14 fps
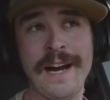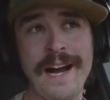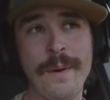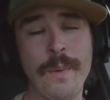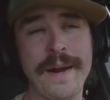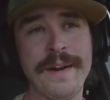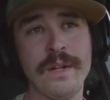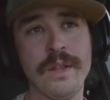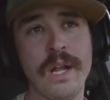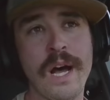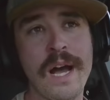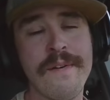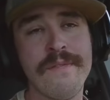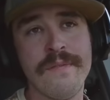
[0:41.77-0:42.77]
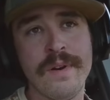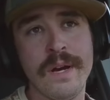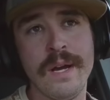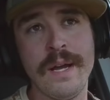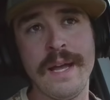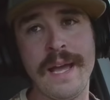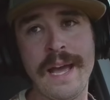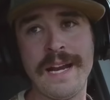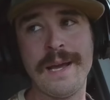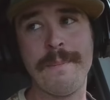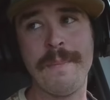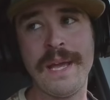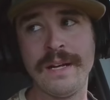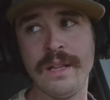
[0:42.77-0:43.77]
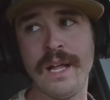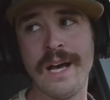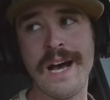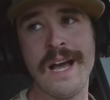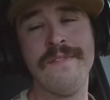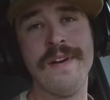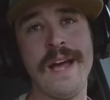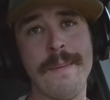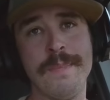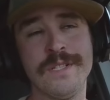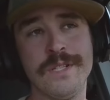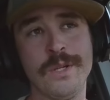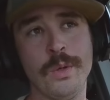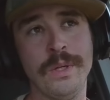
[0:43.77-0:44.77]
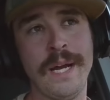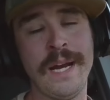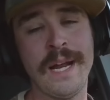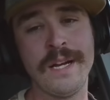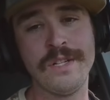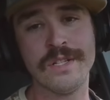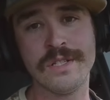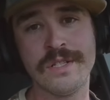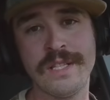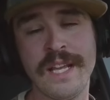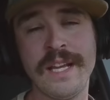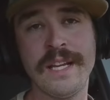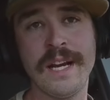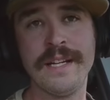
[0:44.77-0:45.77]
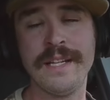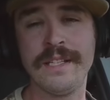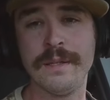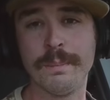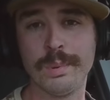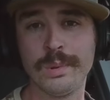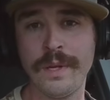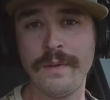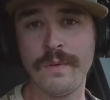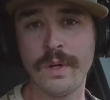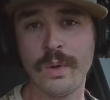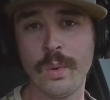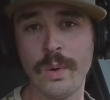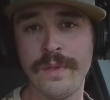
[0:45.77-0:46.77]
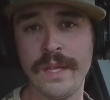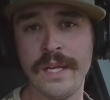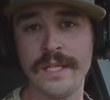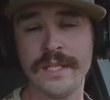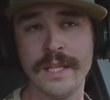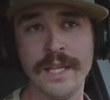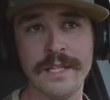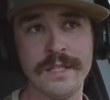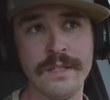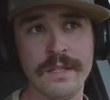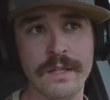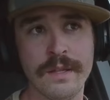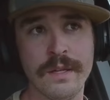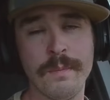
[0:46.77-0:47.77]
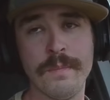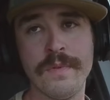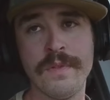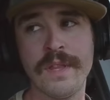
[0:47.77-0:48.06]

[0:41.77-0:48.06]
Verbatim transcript: I went on live and I made a live episode, and I just think I need to pre-record these, listen to them,